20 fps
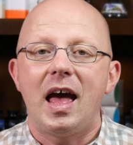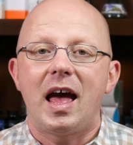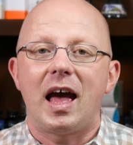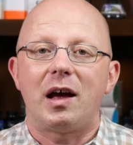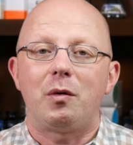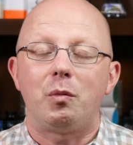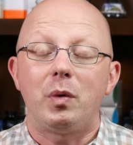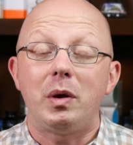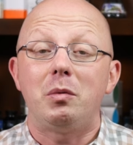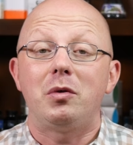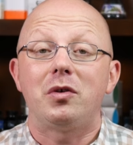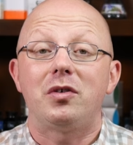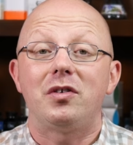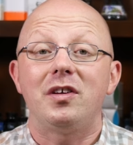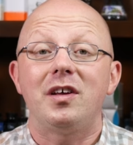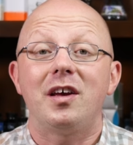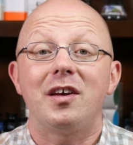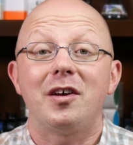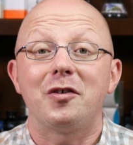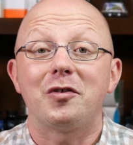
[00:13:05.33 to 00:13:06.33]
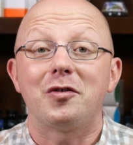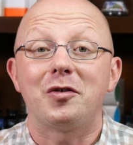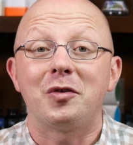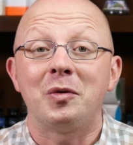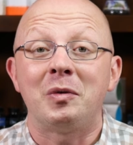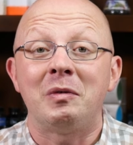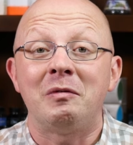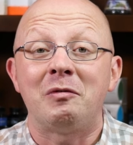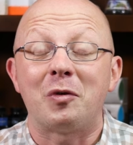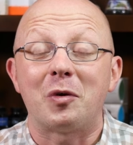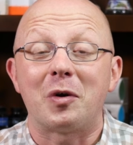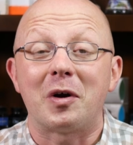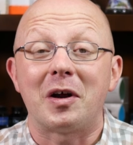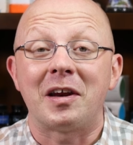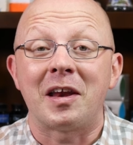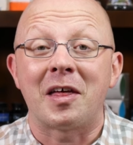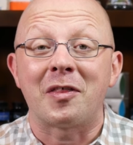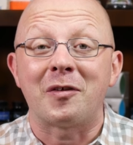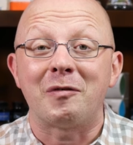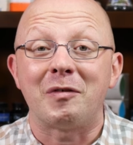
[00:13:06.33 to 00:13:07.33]
and we will see you here soon for
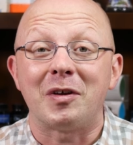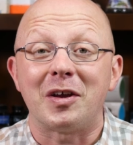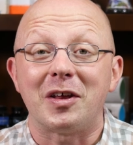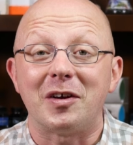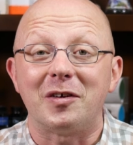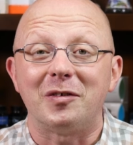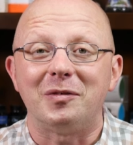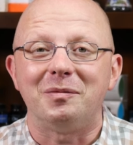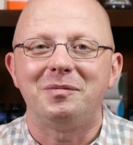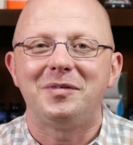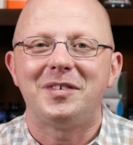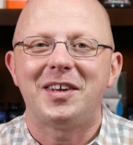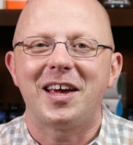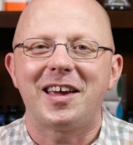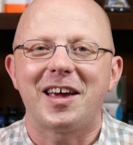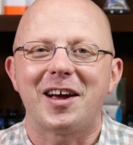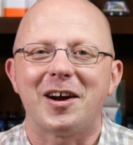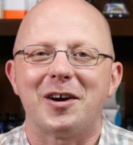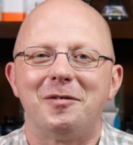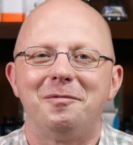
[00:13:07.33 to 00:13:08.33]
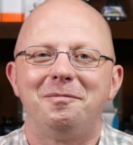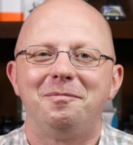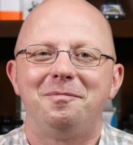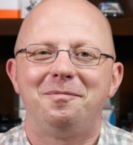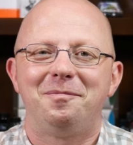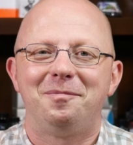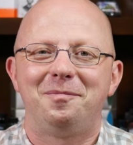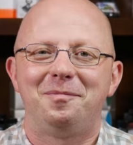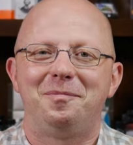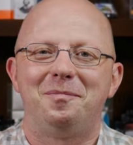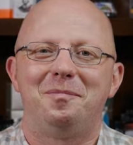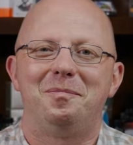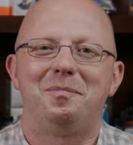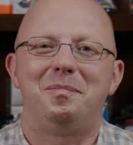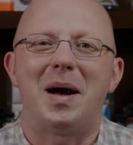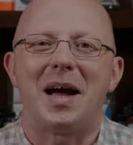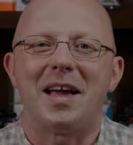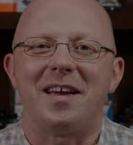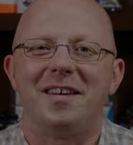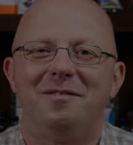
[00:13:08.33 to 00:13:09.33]
another video. Take care.
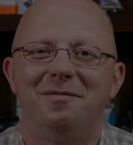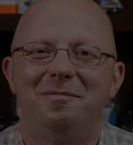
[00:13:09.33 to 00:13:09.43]
Bye.